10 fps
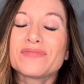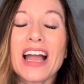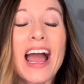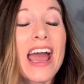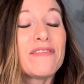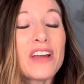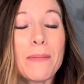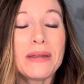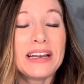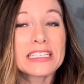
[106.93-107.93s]
I have
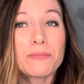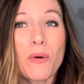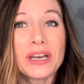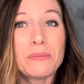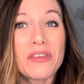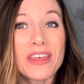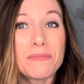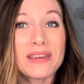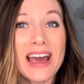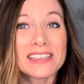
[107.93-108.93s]
not been disappointed with
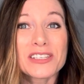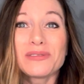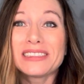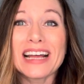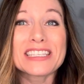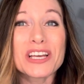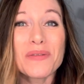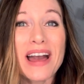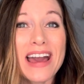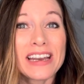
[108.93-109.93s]
them yet. So let's go
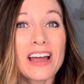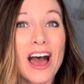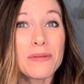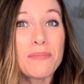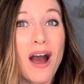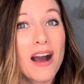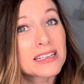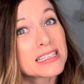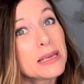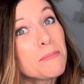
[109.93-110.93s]
ahead and
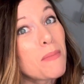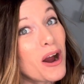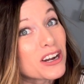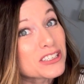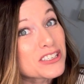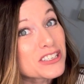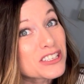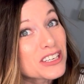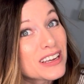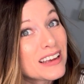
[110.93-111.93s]
unbox the
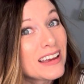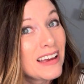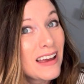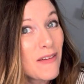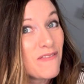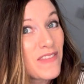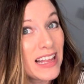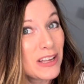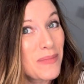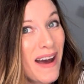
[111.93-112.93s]
March
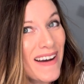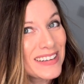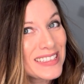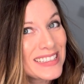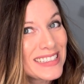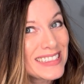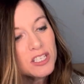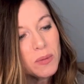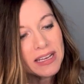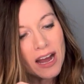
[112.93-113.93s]
Vellabox.
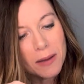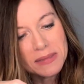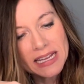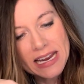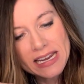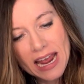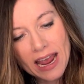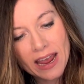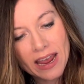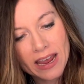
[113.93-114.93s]
So it comes in
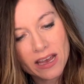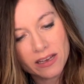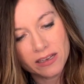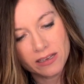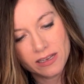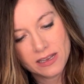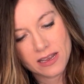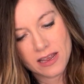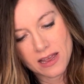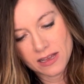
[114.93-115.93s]
a
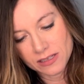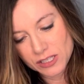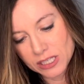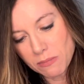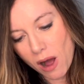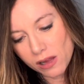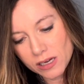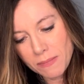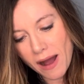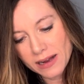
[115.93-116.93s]

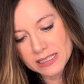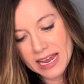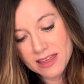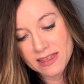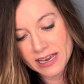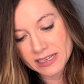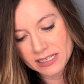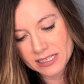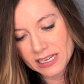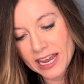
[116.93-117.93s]
smaller box like
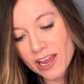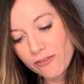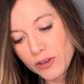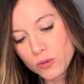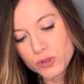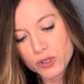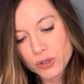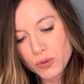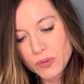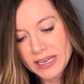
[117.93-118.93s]
this. If you
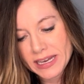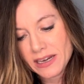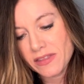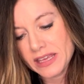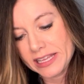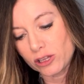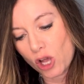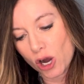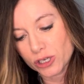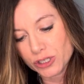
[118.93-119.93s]
do get the
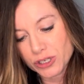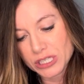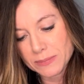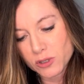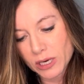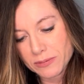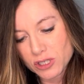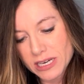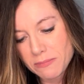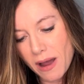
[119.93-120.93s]
larger
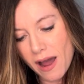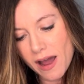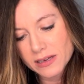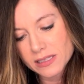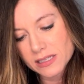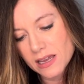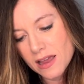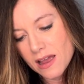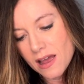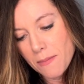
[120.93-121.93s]
subscription box
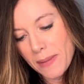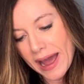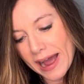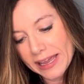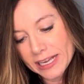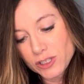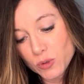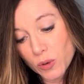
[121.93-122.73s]
package, you